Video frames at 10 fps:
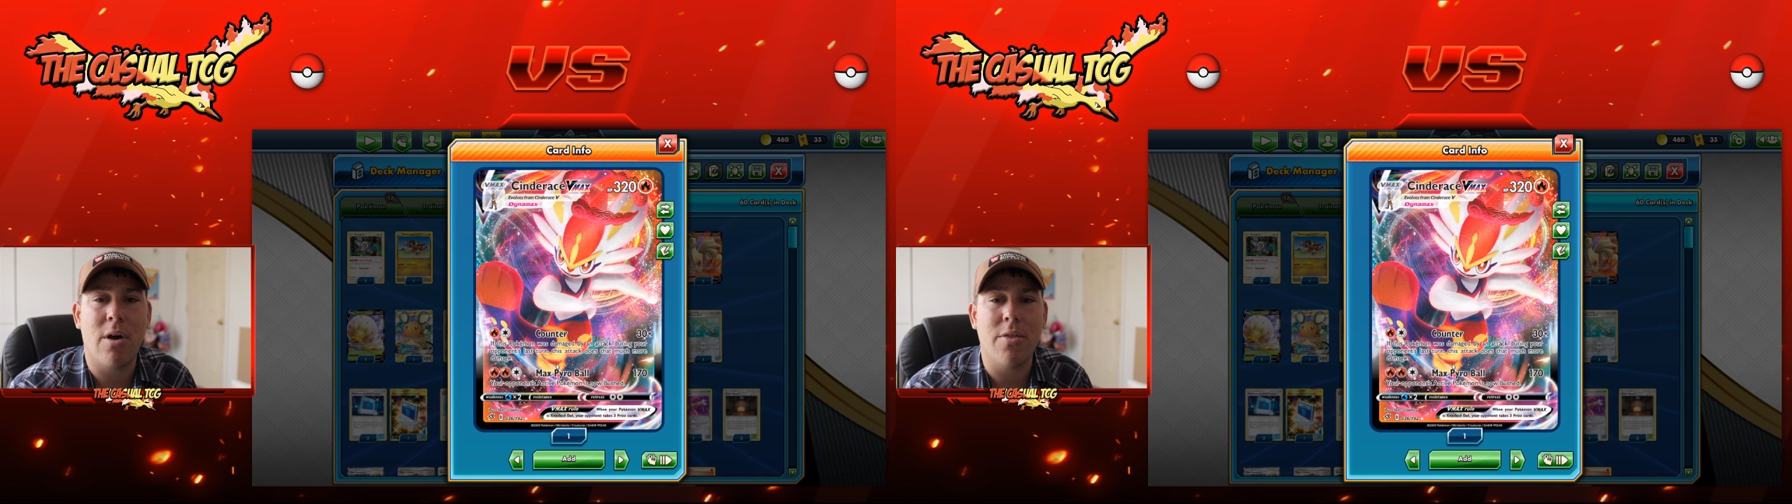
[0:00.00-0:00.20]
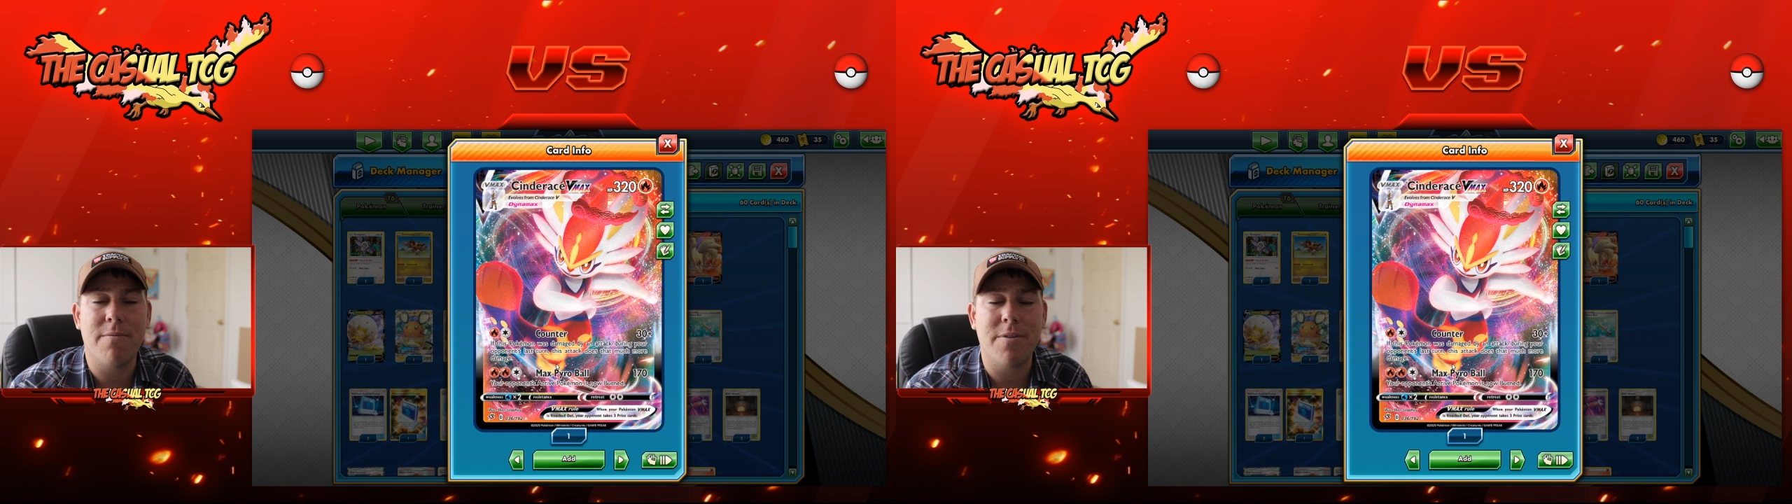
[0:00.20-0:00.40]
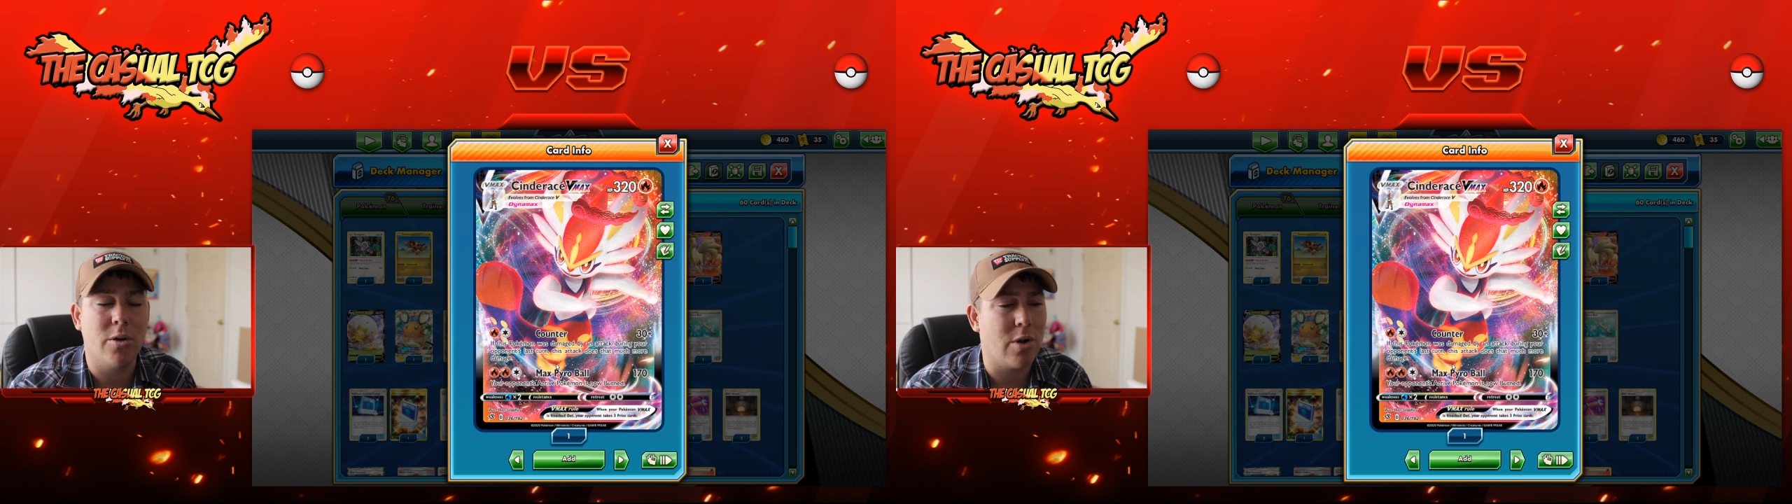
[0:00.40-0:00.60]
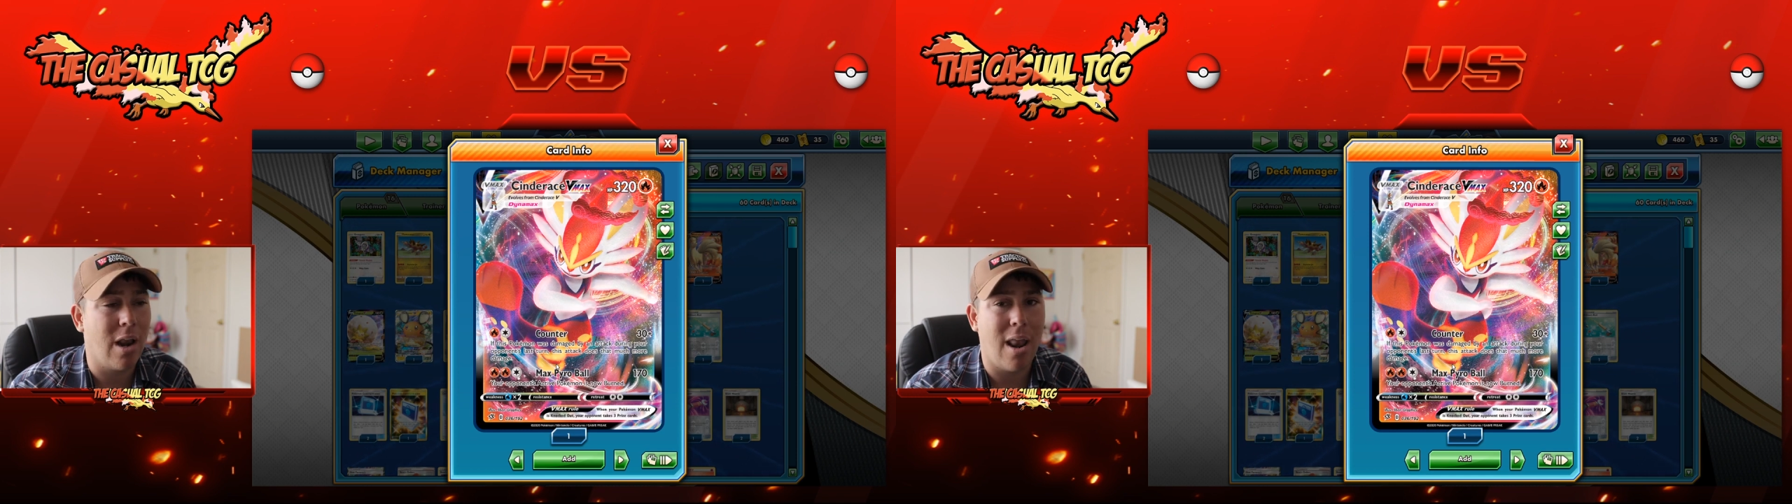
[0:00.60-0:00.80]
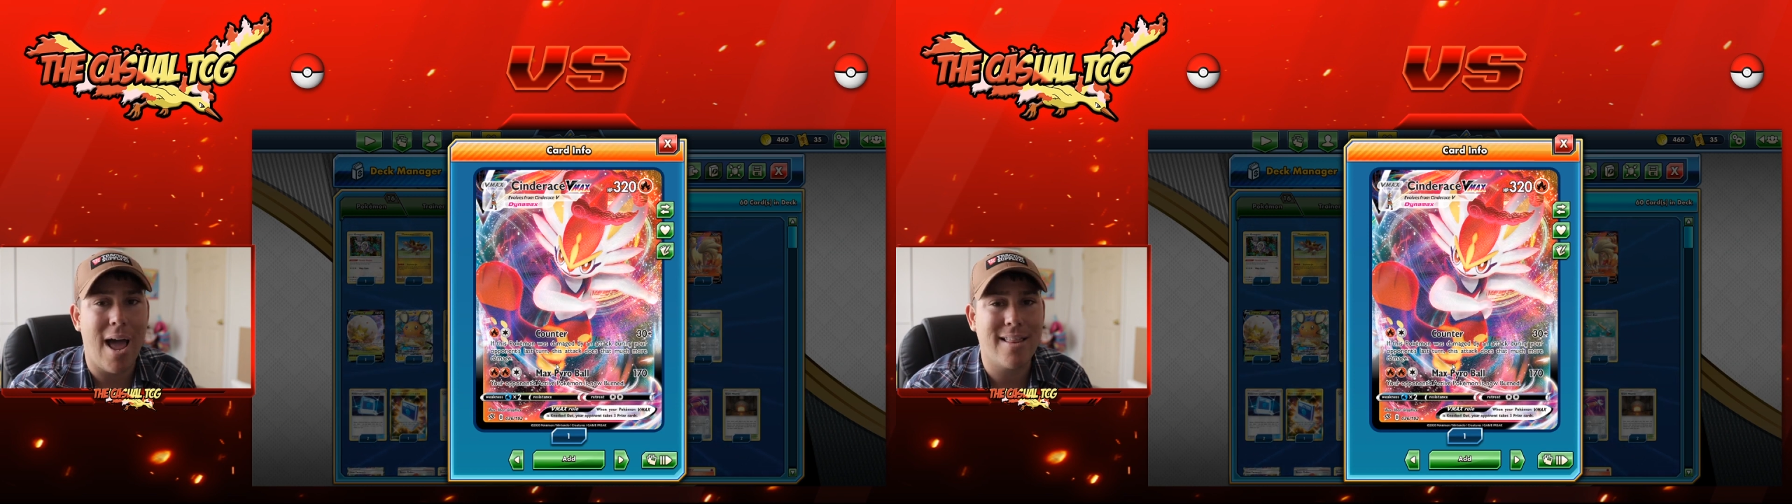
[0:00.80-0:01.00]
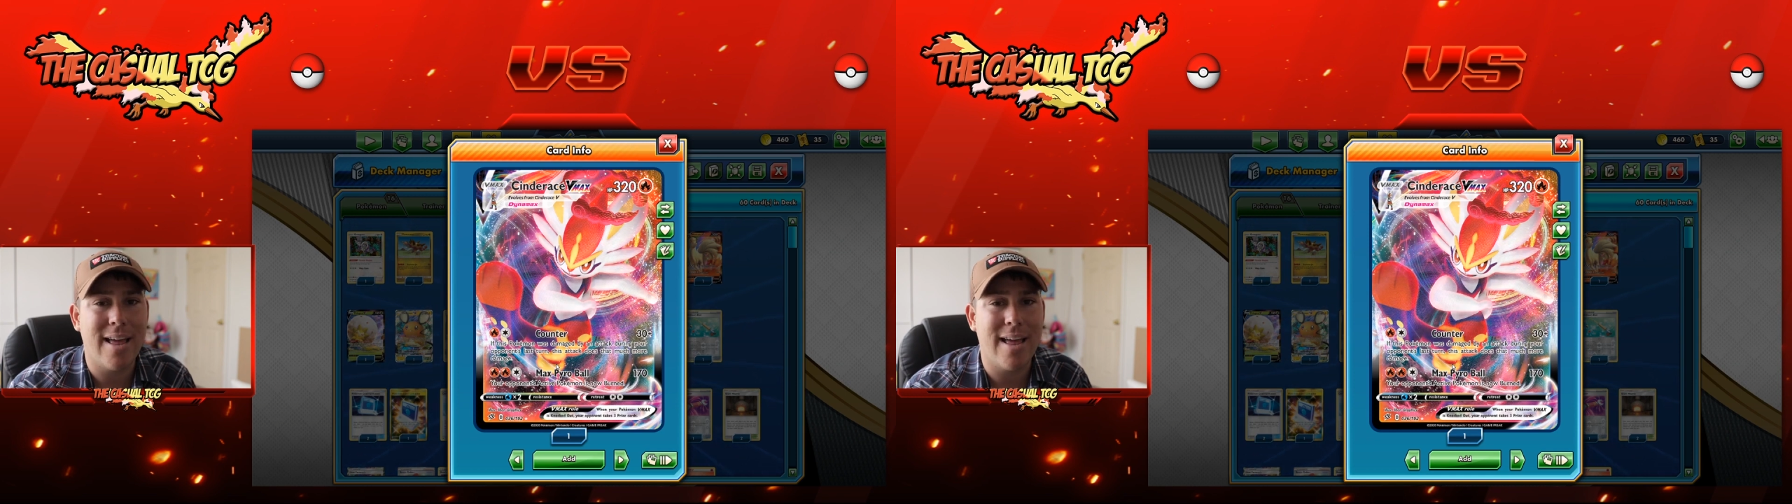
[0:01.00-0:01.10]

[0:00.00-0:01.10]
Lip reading: on the field like